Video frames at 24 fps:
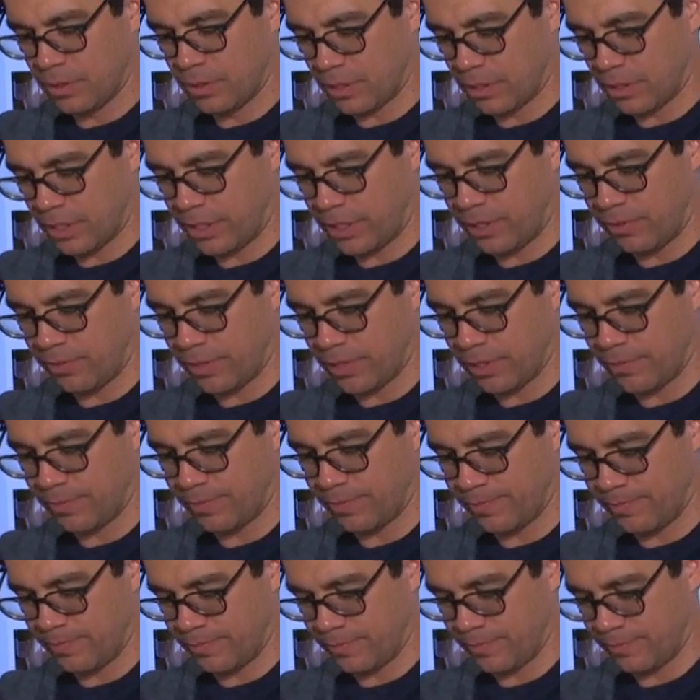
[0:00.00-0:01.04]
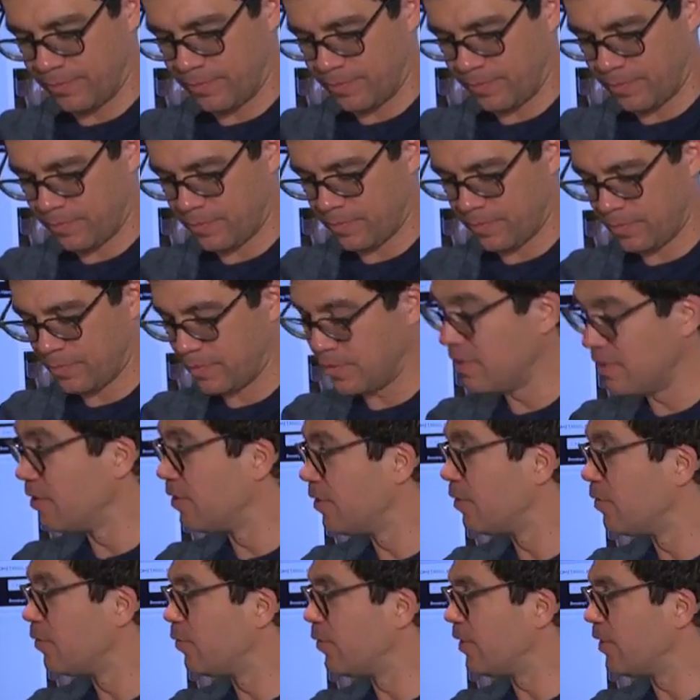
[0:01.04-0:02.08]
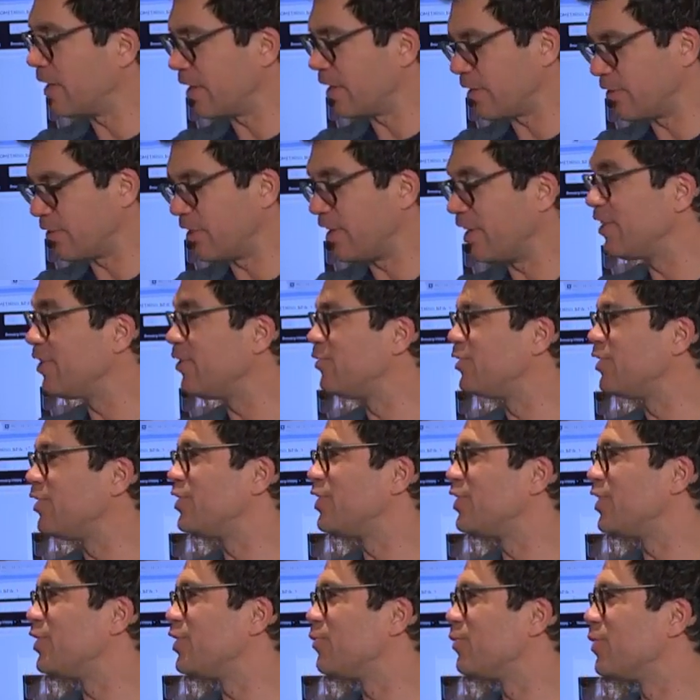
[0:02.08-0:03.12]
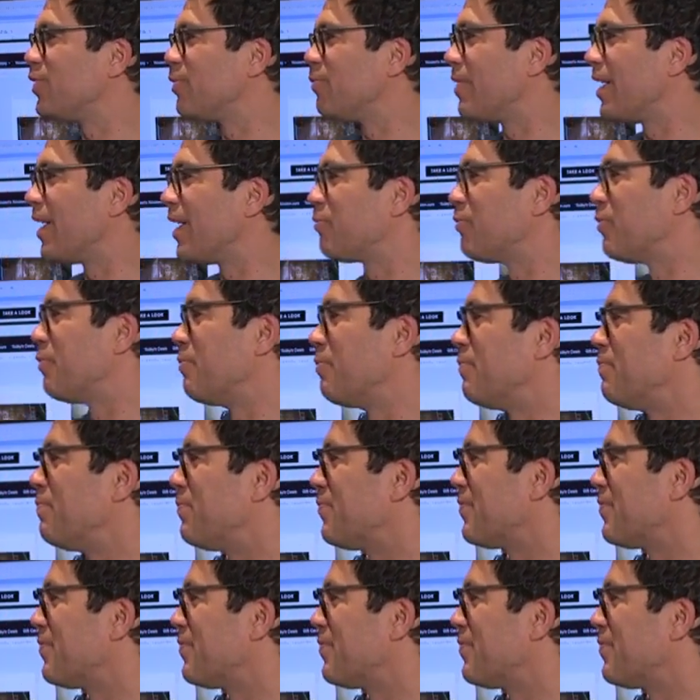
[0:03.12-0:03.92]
all right, here we go. Rick, thank you. She said you were in the bathroom.